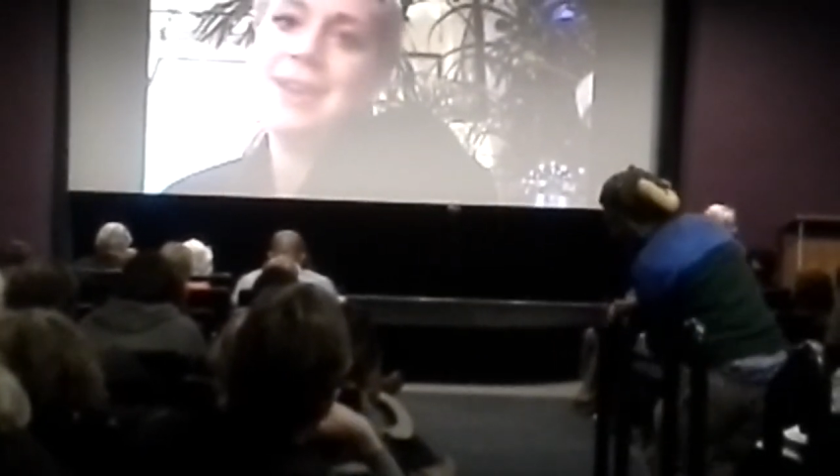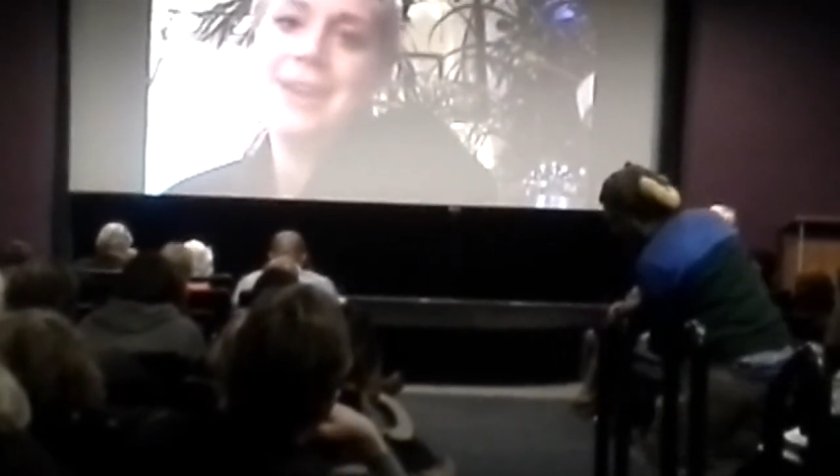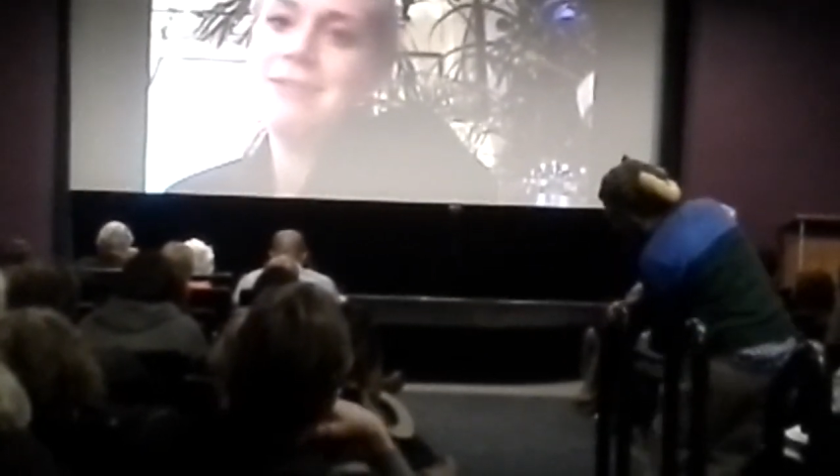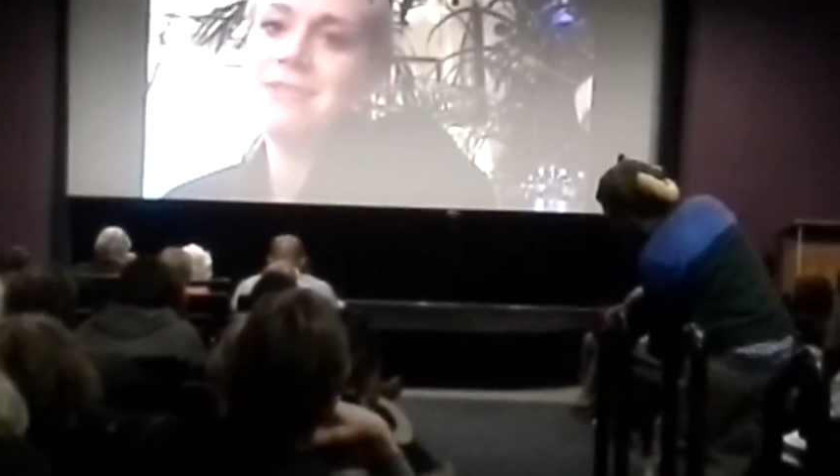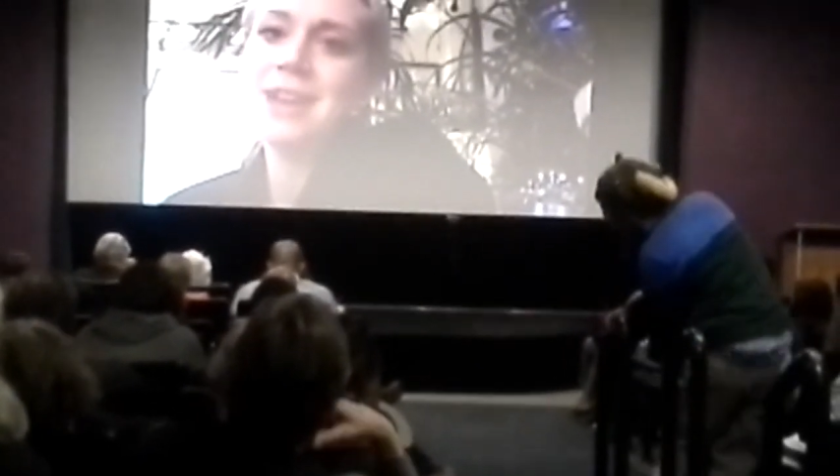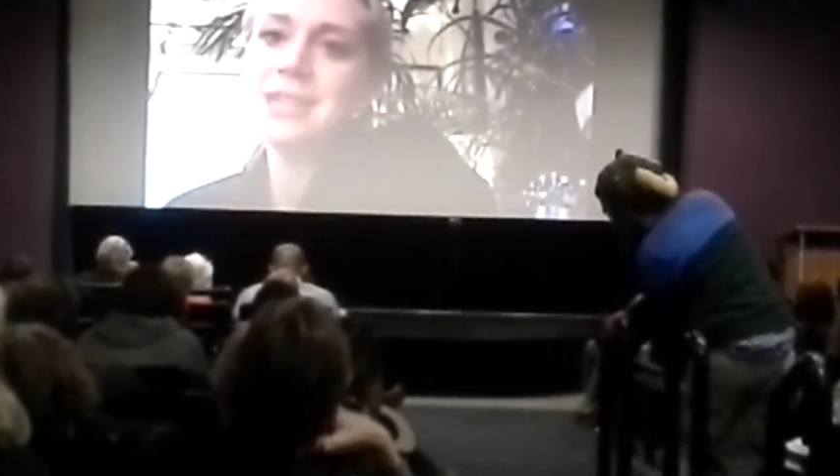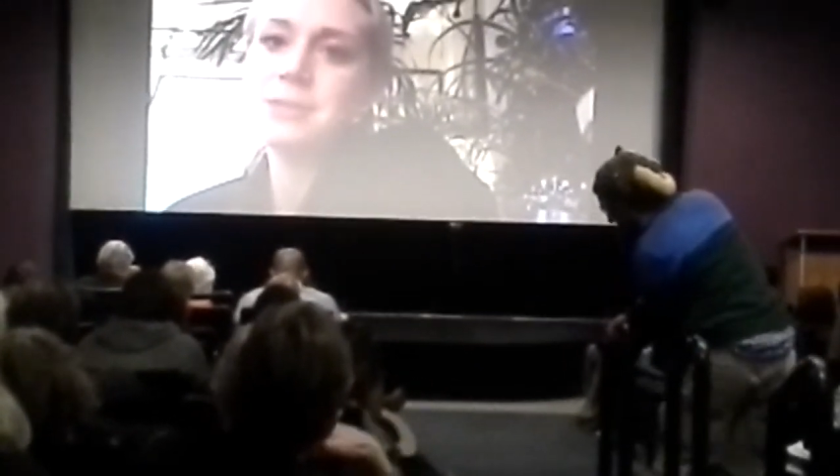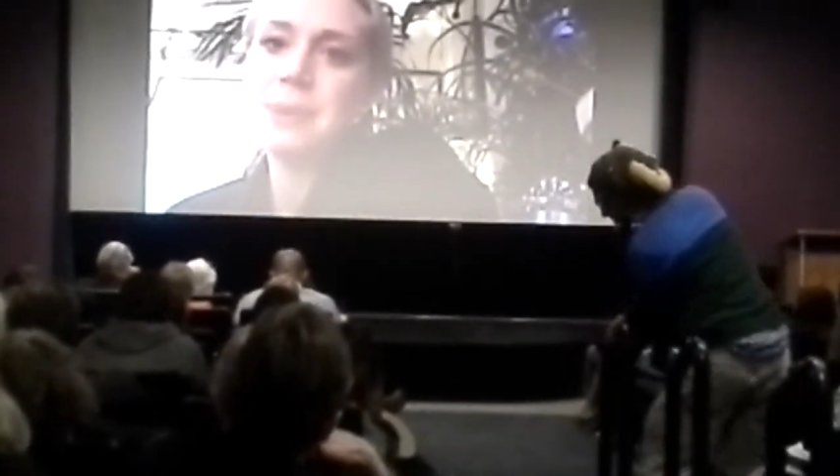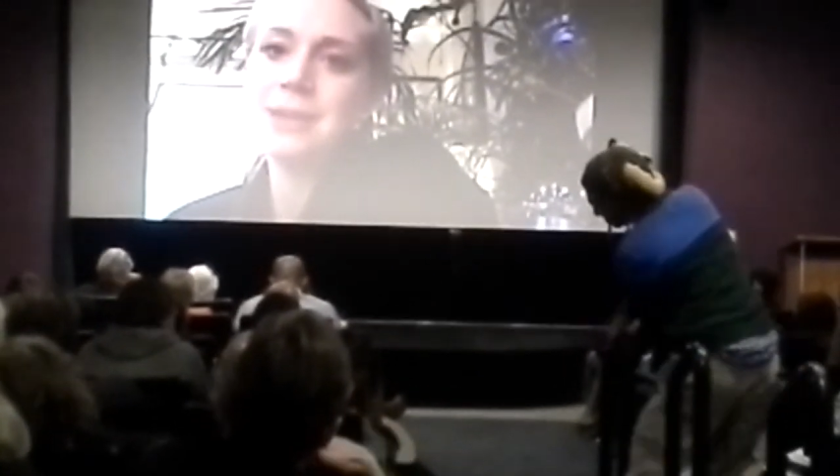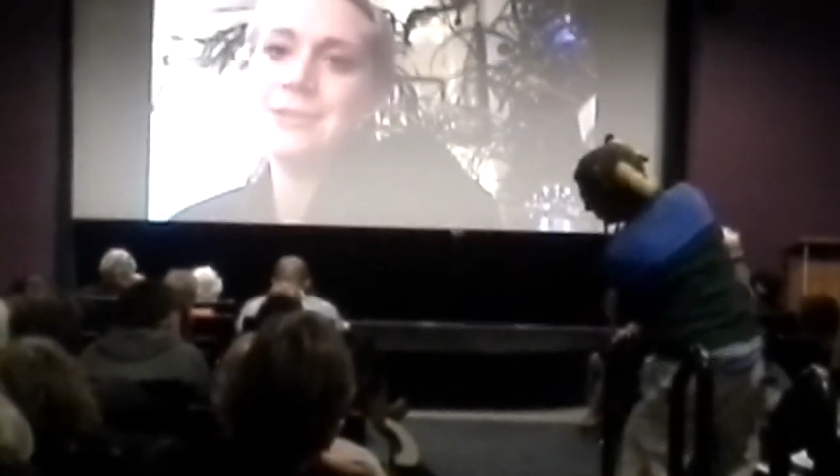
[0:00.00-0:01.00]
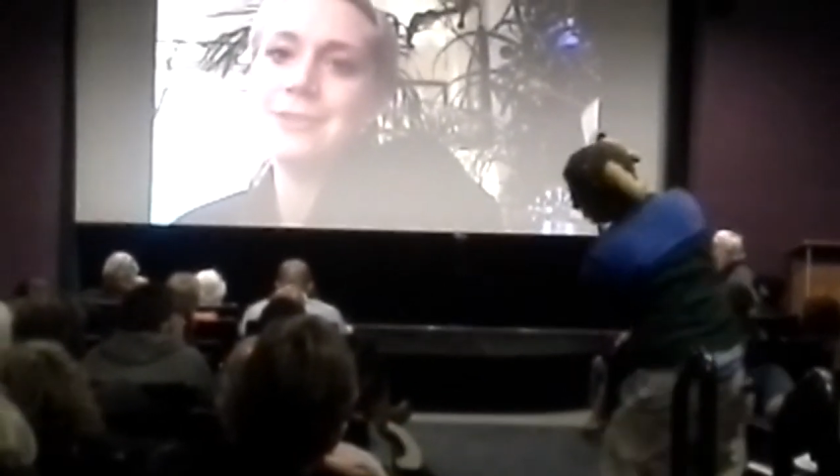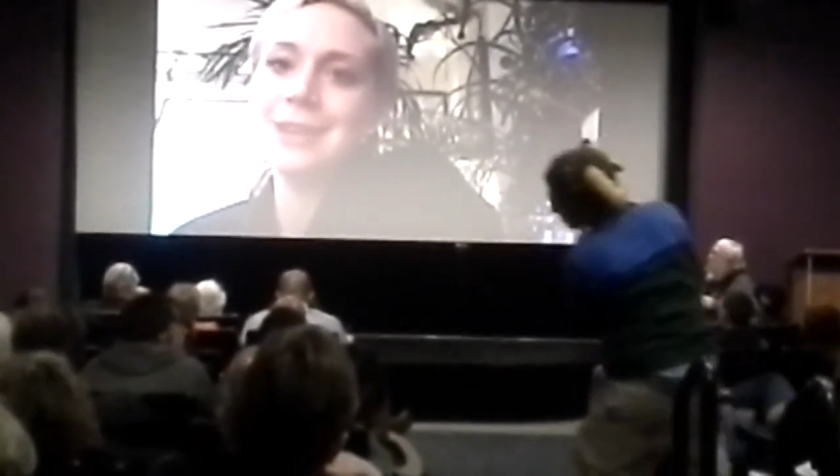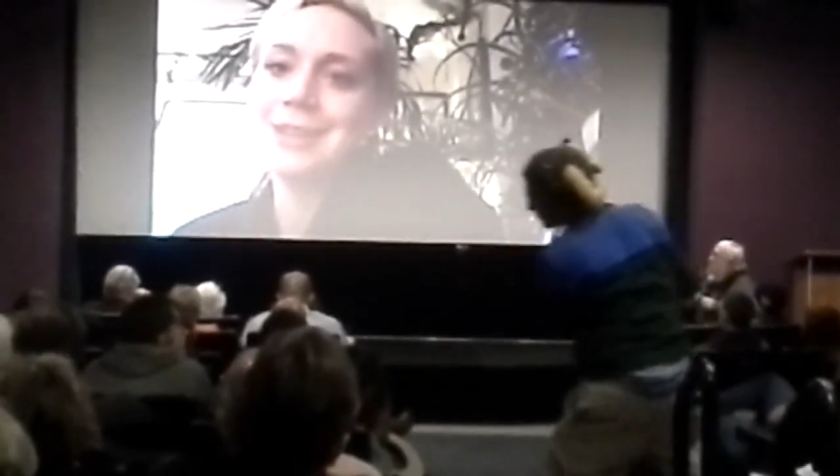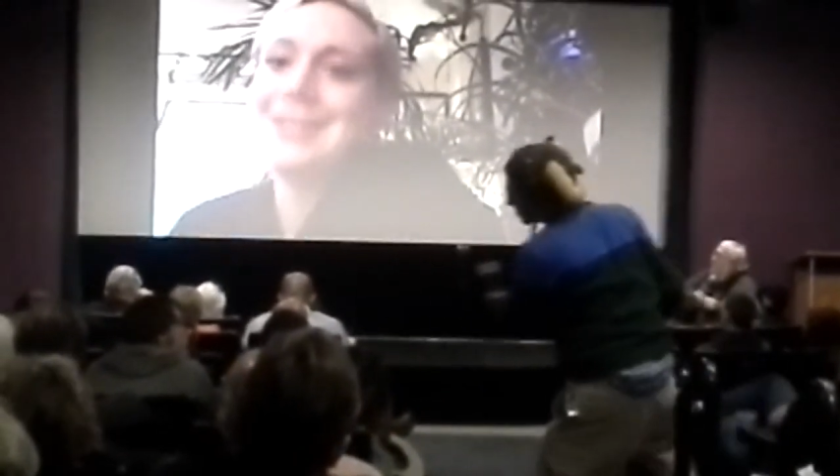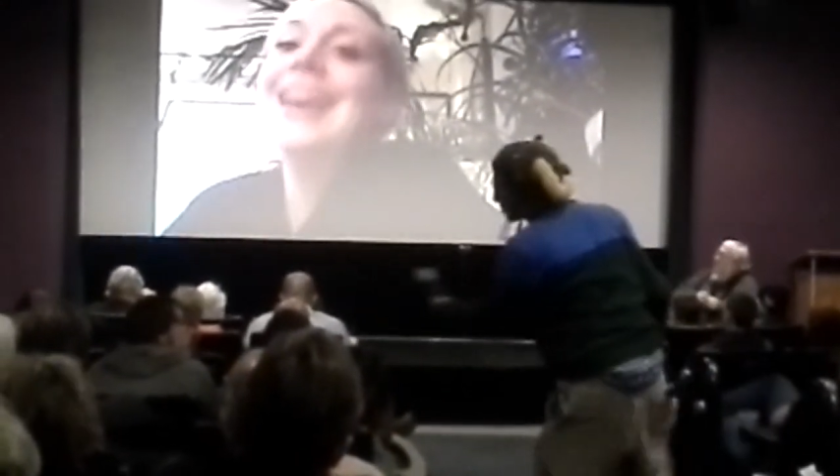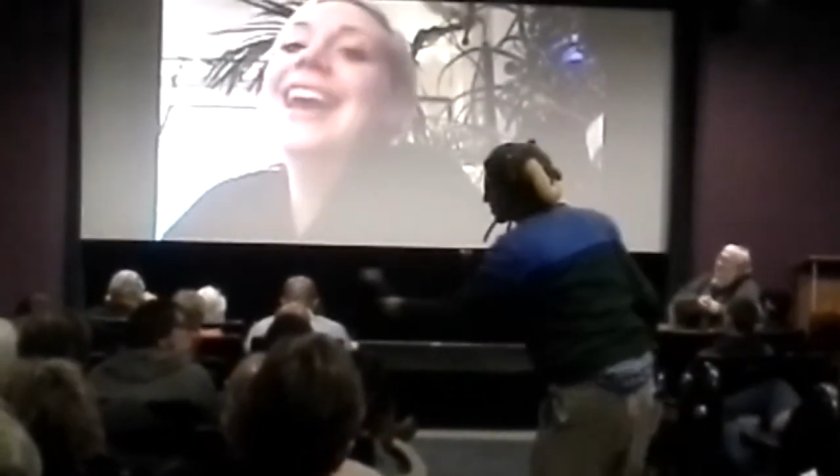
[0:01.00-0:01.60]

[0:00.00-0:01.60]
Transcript: every aspect of this.